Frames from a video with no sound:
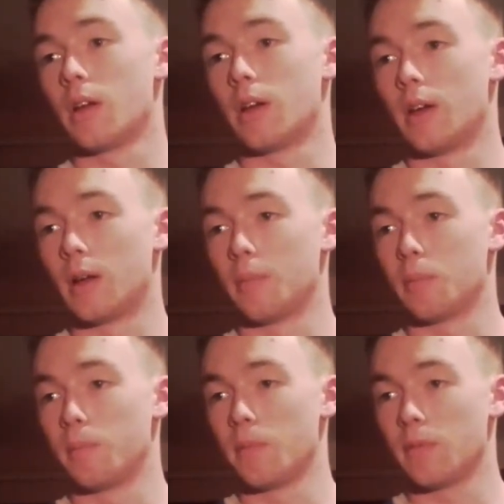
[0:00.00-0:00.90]

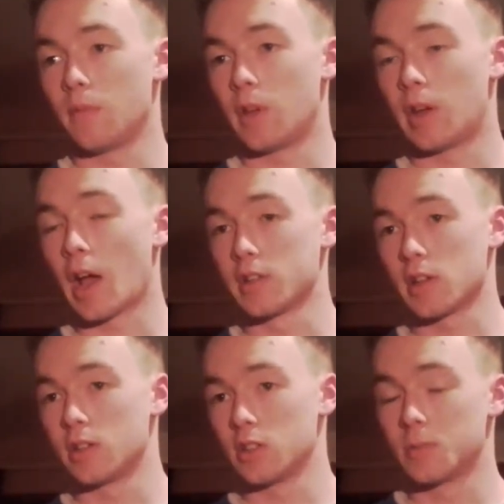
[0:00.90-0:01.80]
And
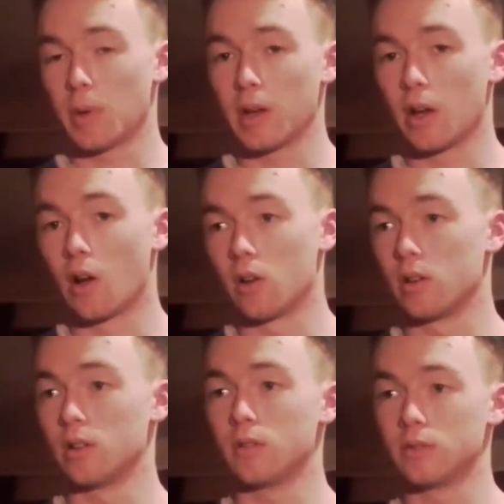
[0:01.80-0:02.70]
Hazard, despite
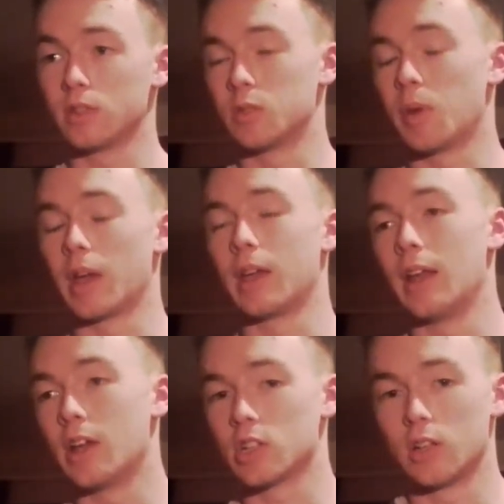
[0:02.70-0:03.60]
all the
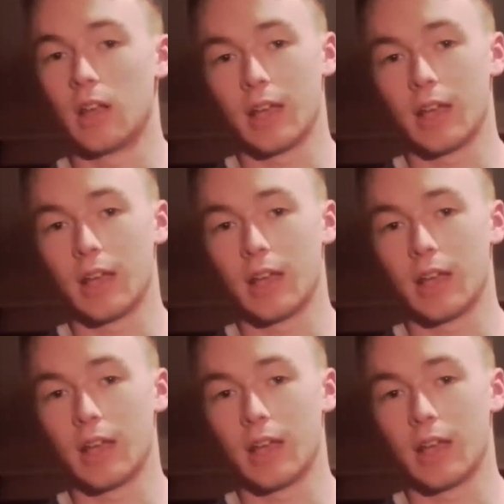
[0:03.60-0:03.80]
speculation